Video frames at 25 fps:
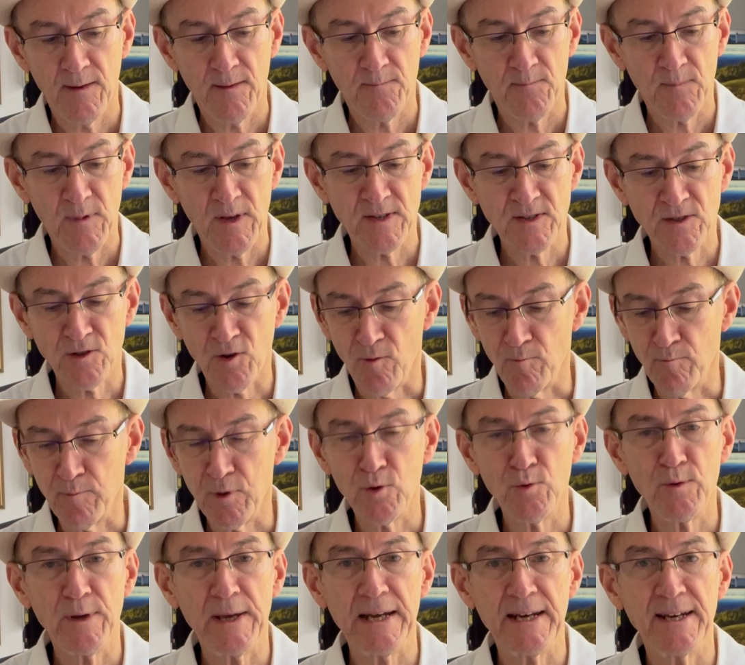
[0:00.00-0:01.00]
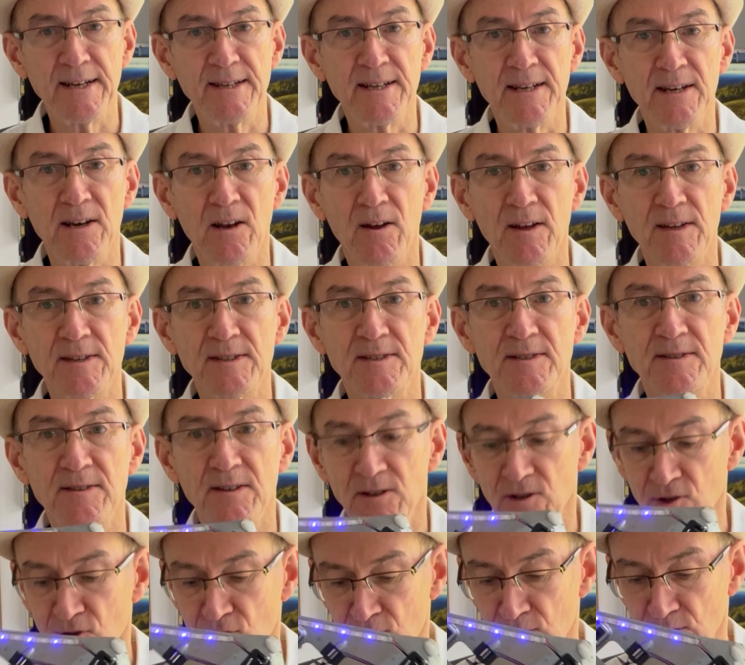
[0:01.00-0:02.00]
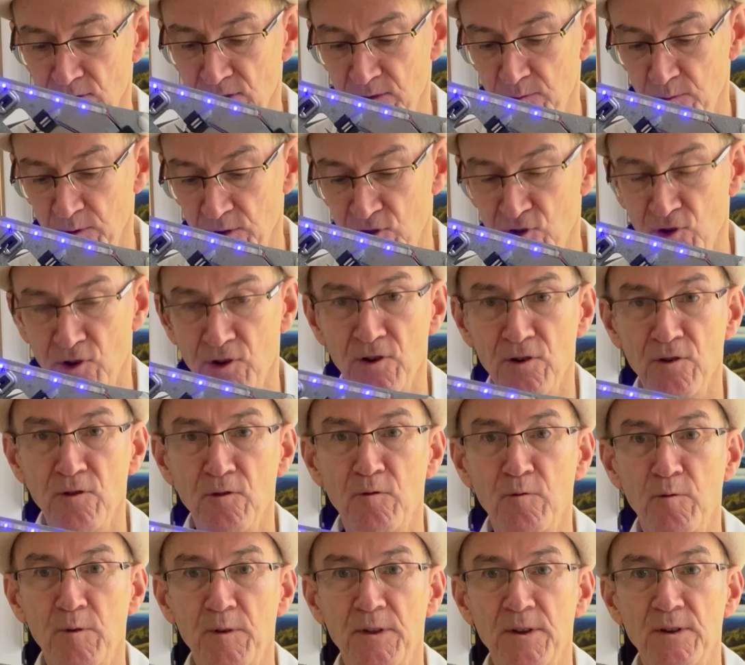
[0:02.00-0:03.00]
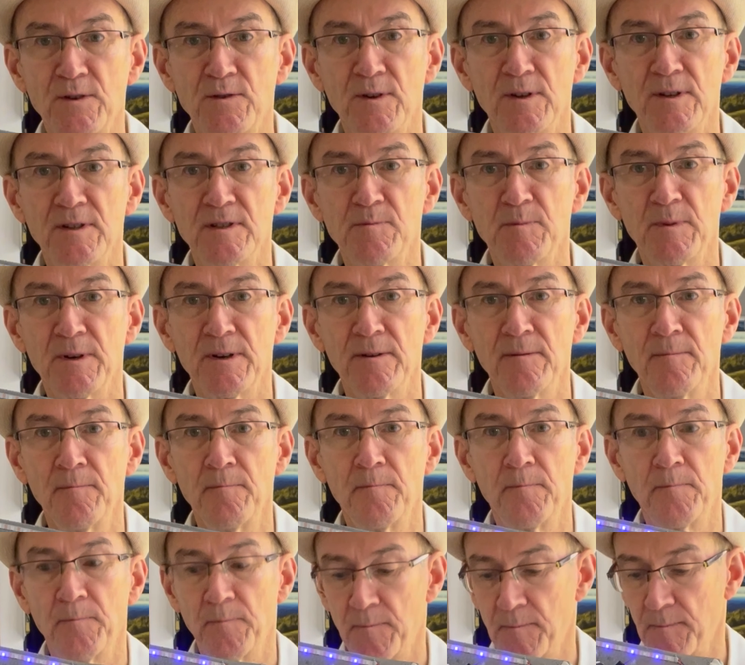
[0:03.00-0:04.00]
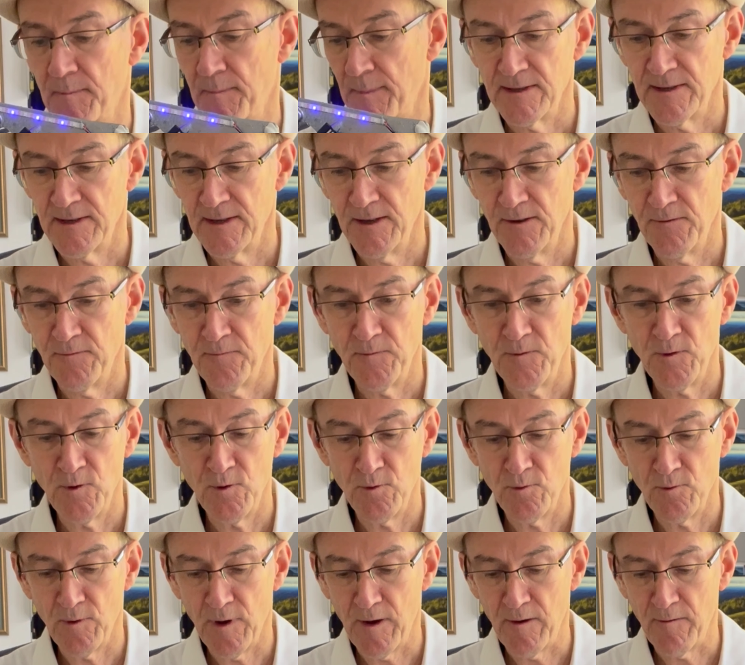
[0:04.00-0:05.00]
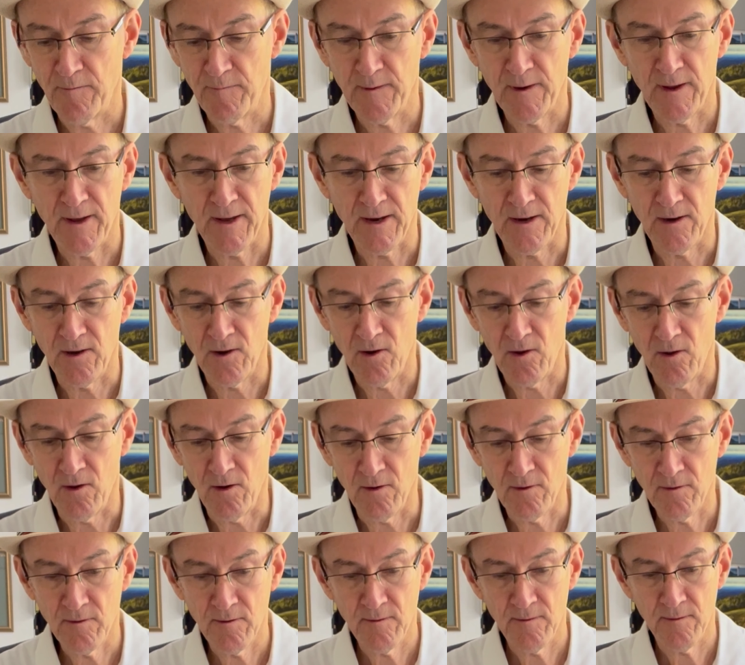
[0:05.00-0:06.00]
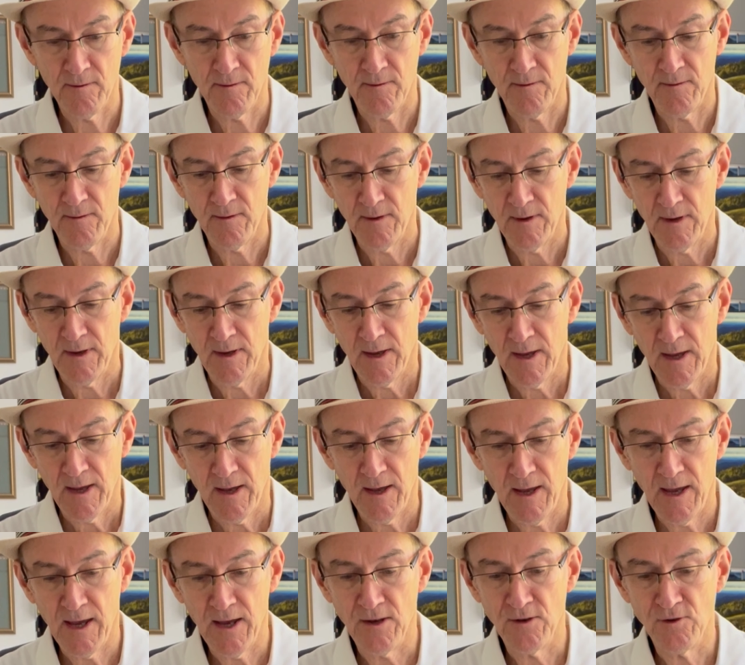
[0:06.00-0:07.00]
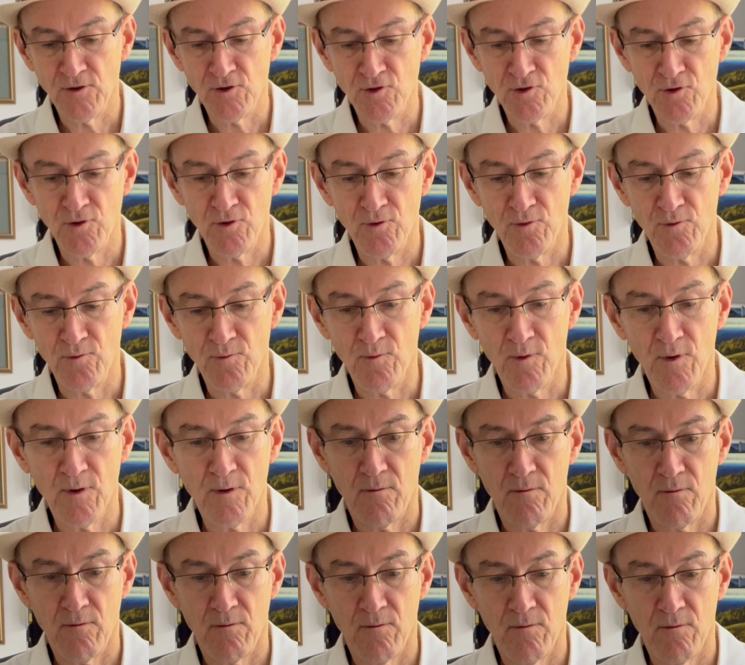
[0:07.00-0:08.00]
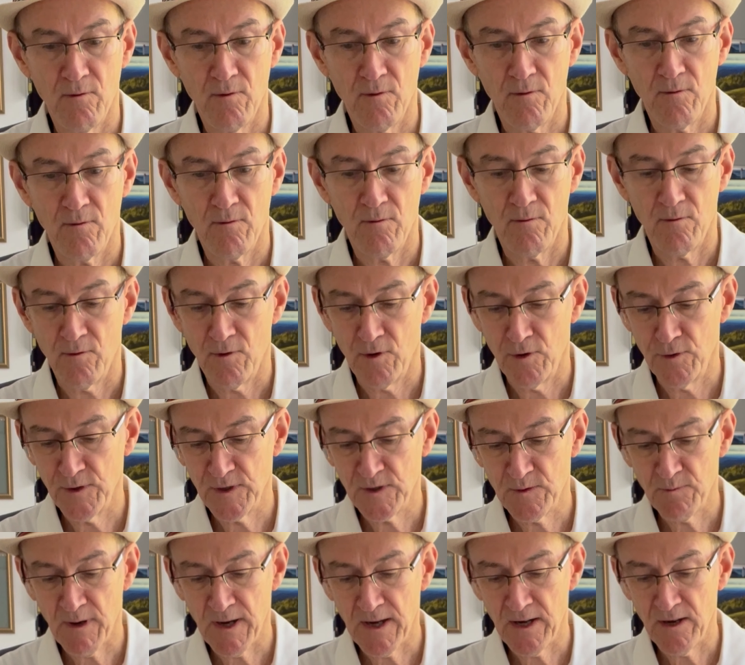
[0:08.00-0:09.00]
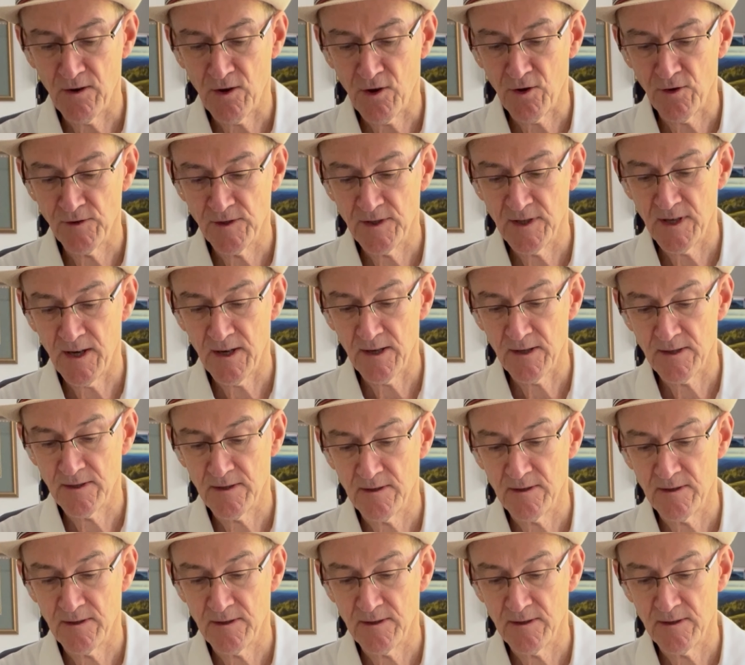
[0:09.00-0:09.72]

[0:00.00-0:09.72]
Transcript: It's got blue LED lights that you can switch on and off with the transmitter. If you are flying along and you lose radio contact,